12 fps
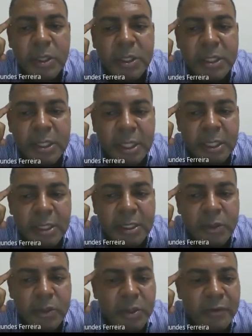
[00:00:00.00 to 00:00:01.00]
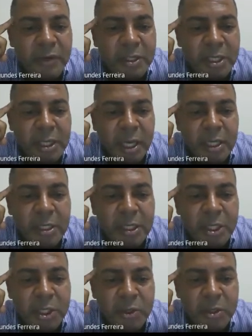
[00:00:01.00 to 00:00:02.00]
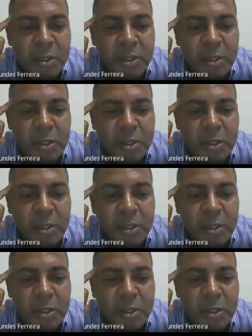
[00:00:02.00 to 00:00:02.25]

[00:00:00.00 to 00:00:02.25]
studies to investigate issues